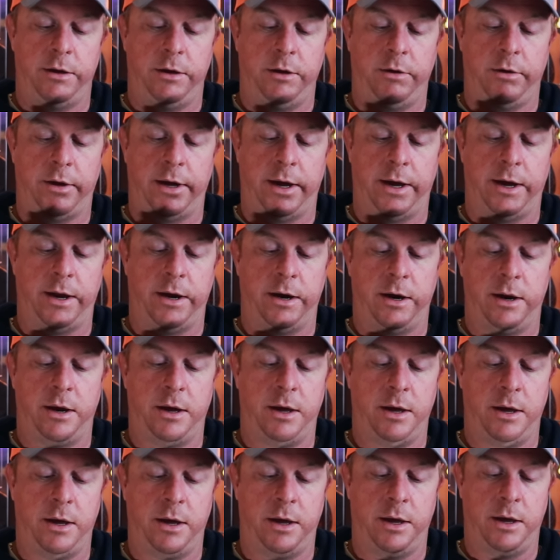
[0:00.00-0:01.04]
You can
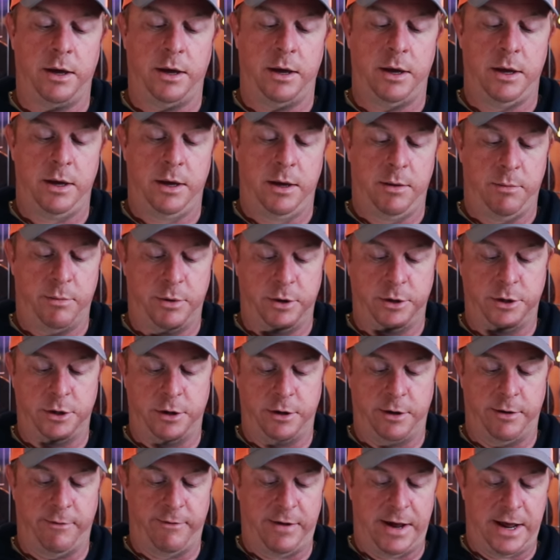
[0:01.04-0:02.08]
put
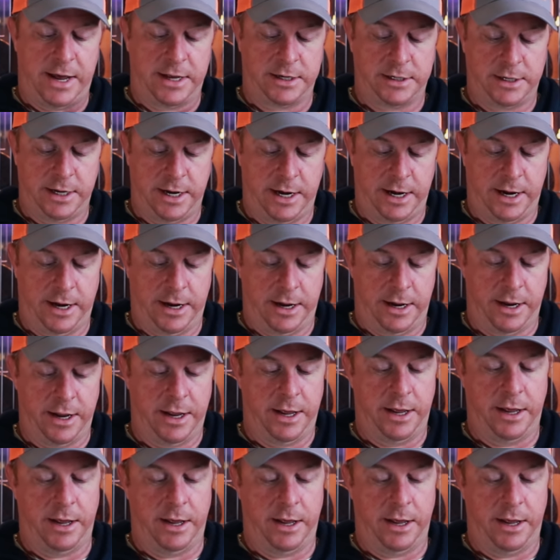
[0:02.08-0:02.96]
your device in it.